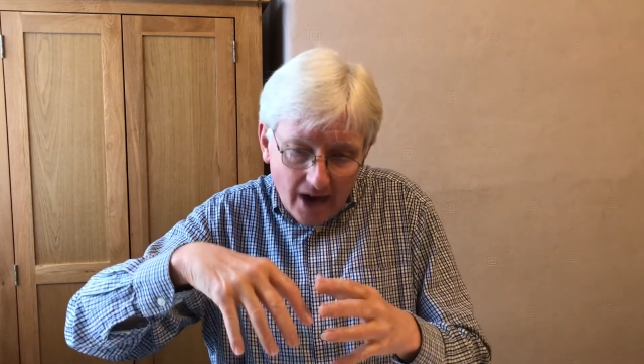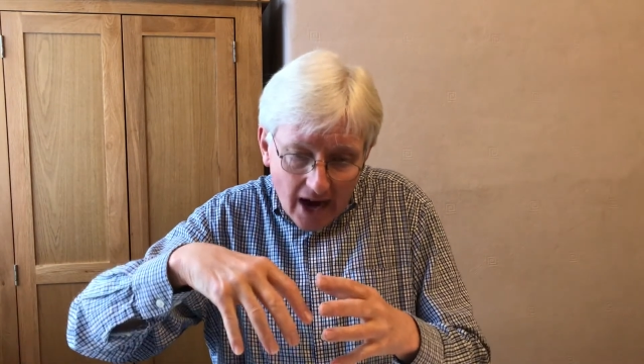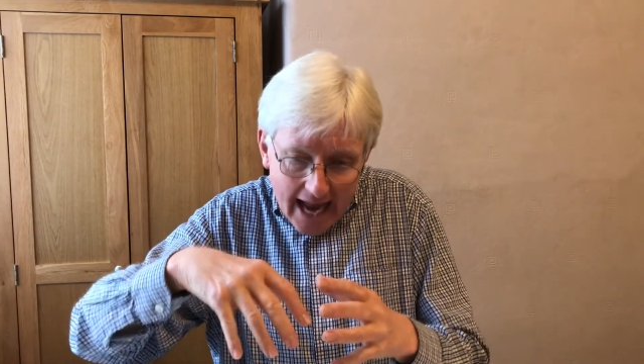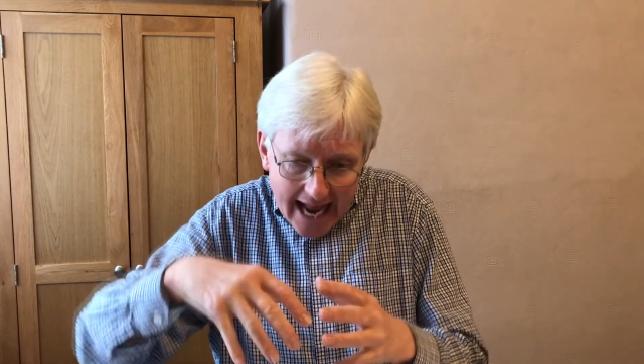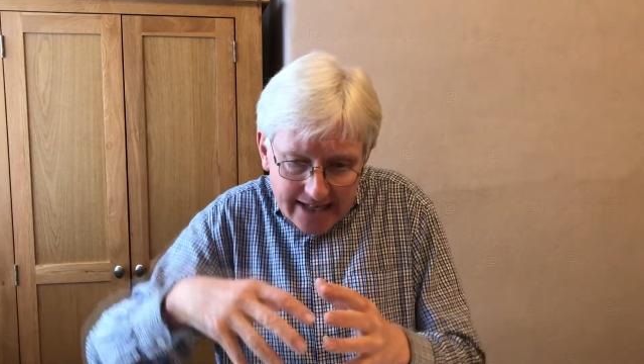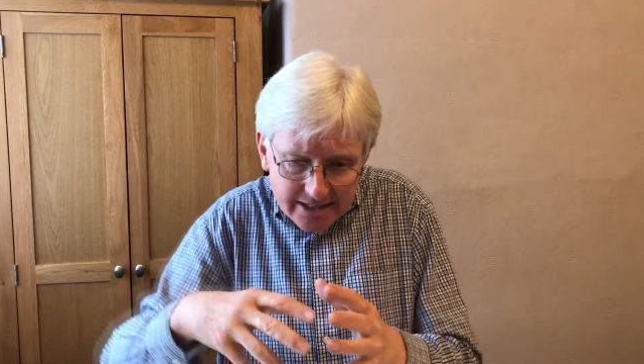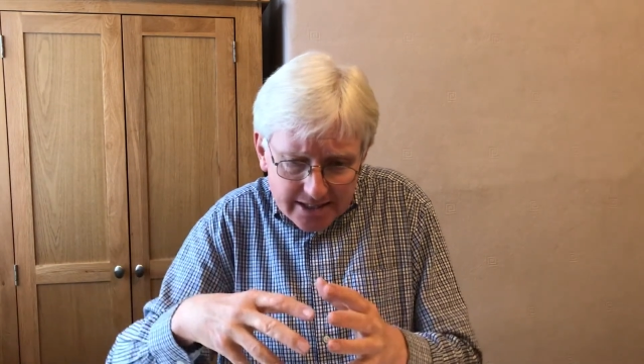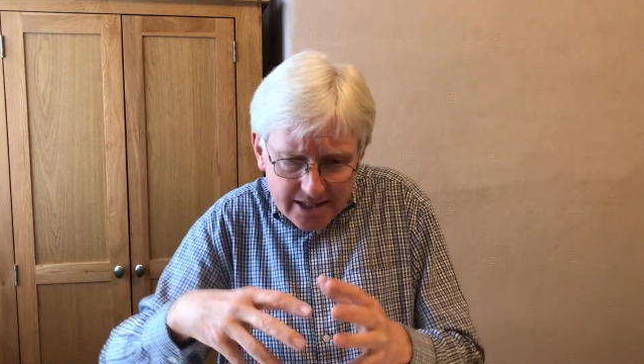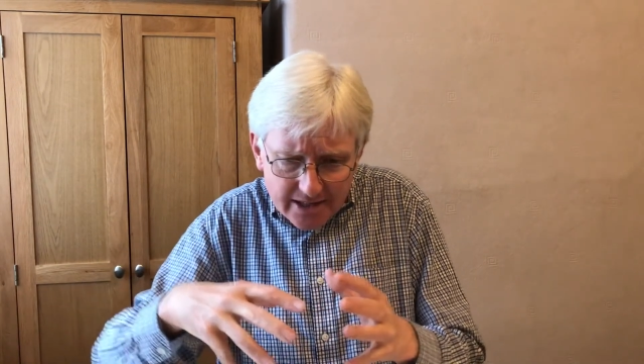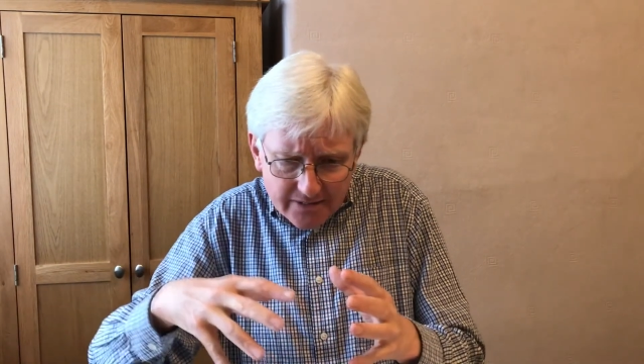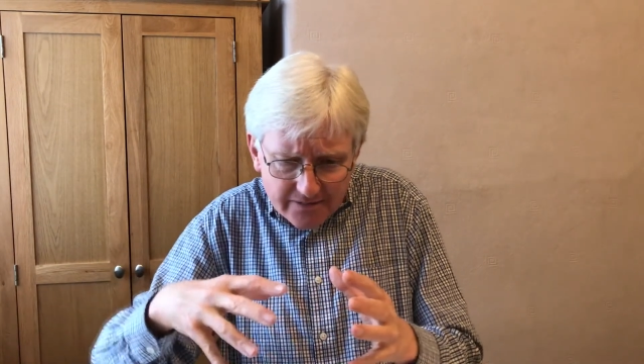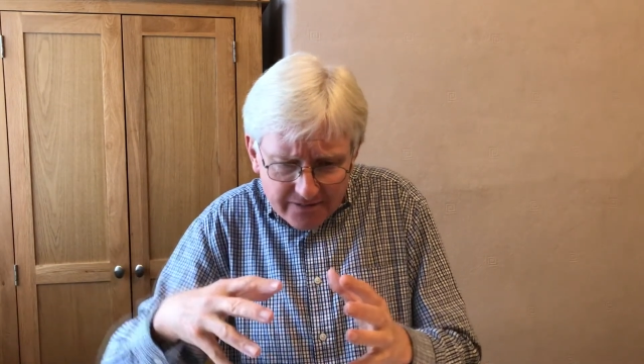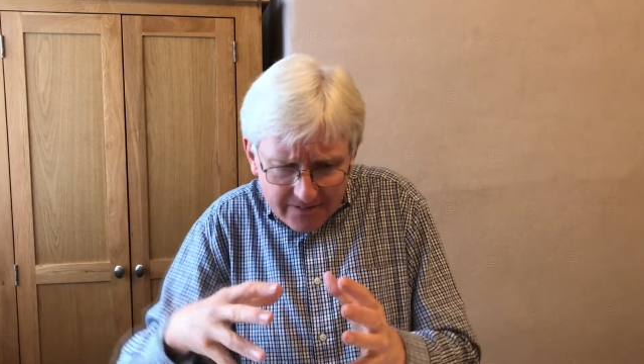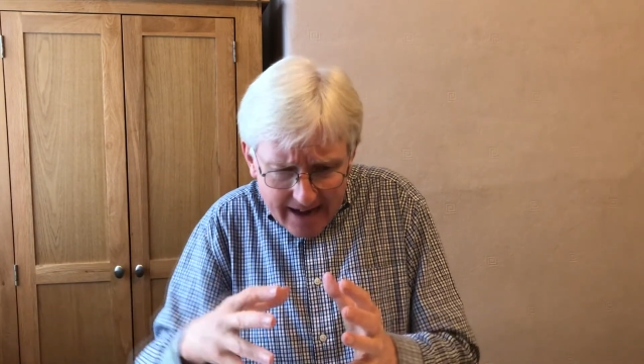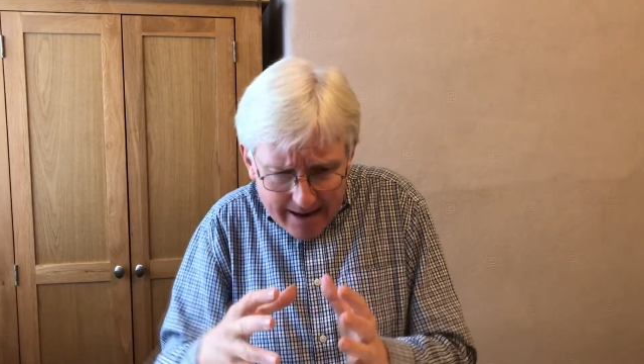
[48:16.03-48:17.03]
I enter
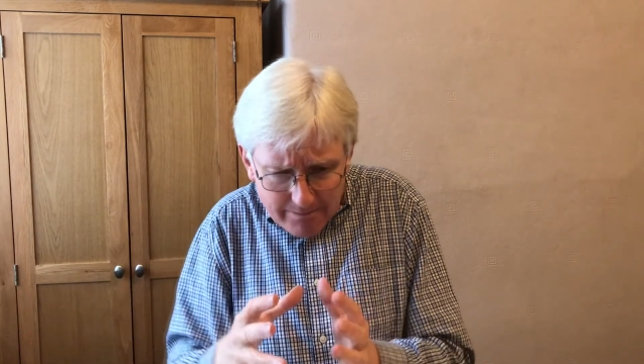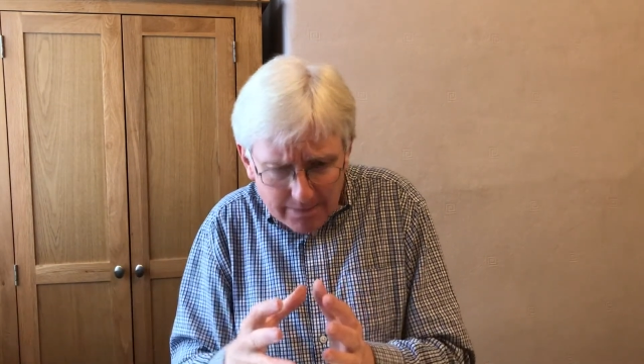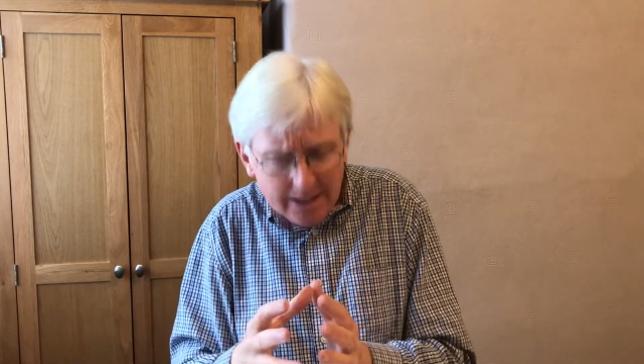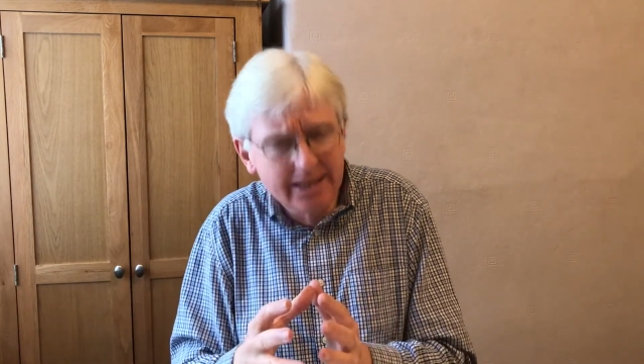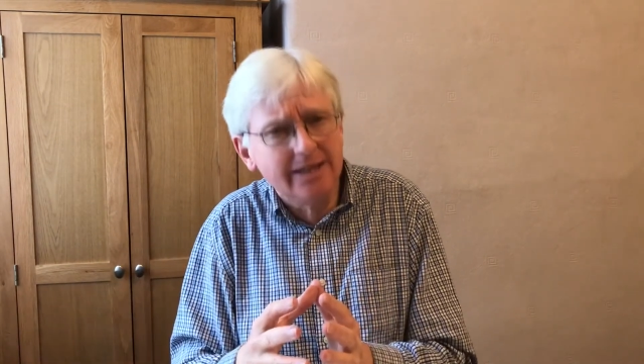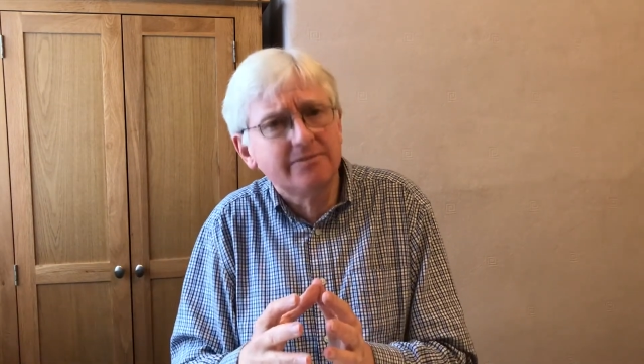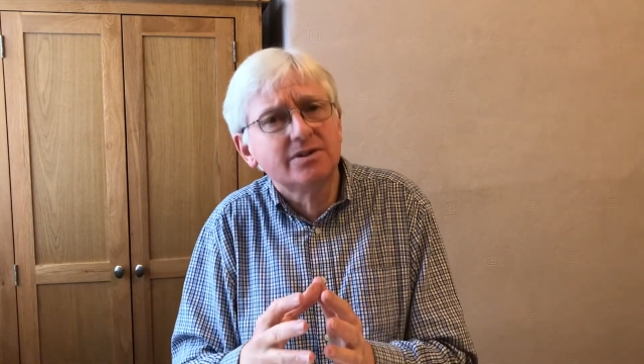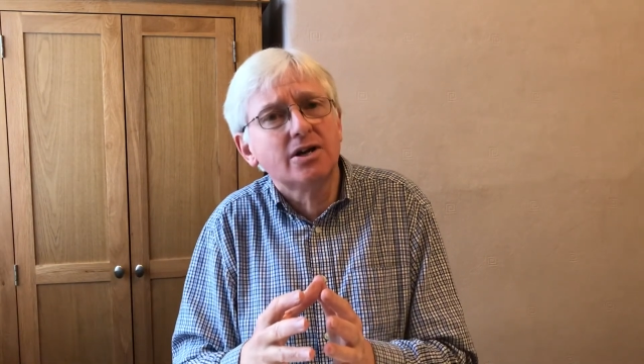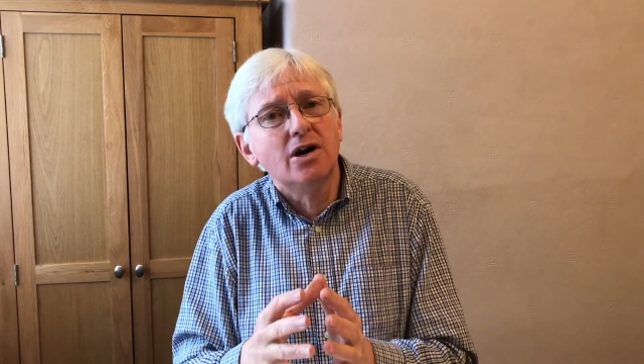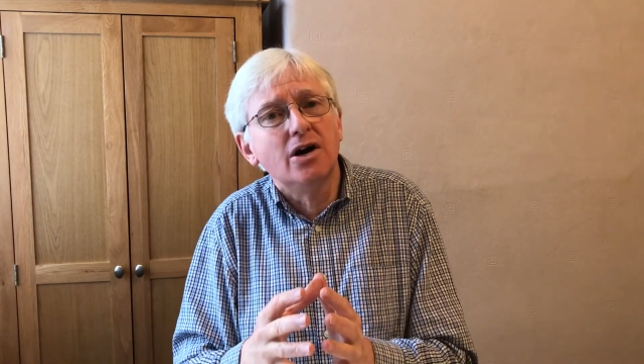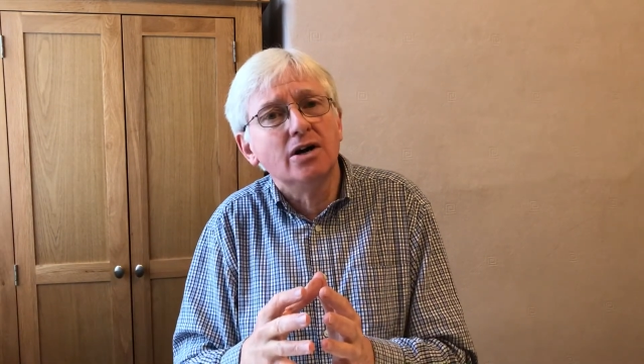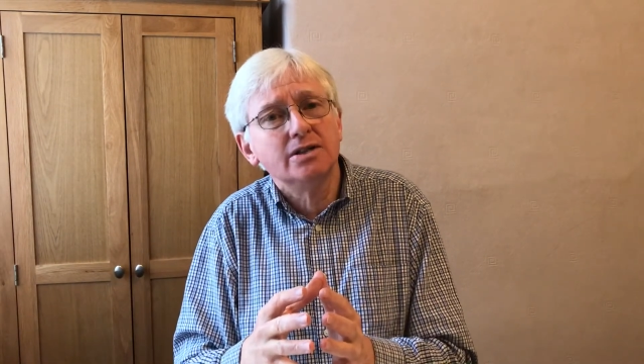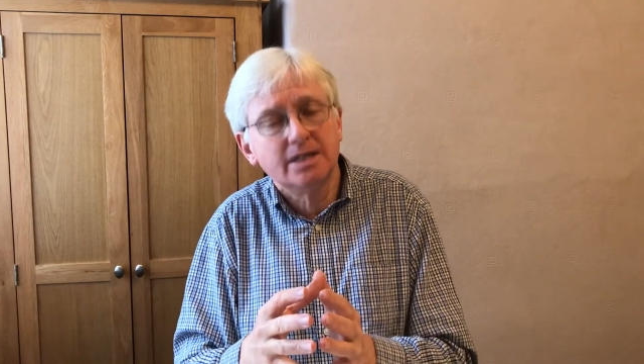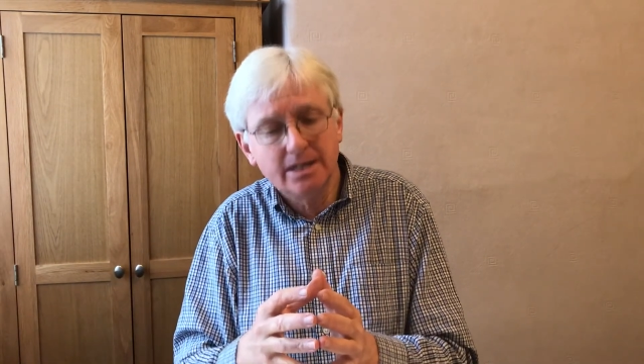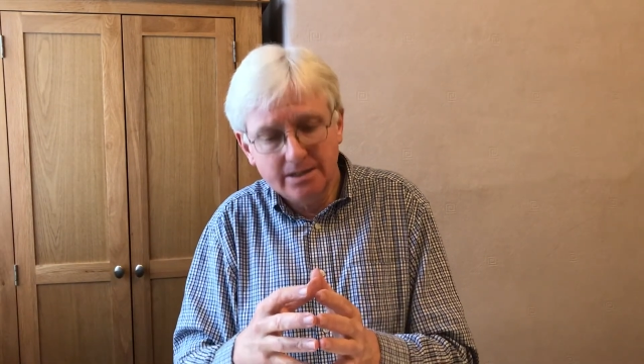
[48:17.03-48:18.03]
the family of
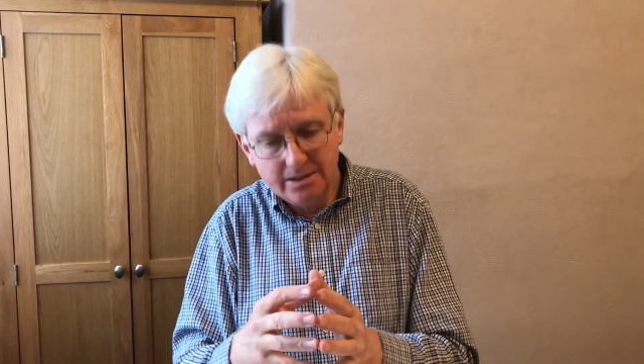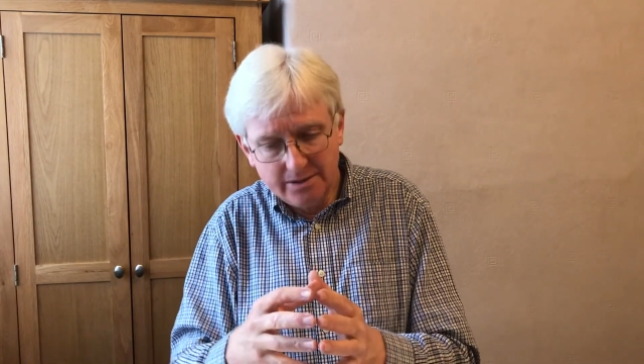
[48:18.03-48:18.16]
God,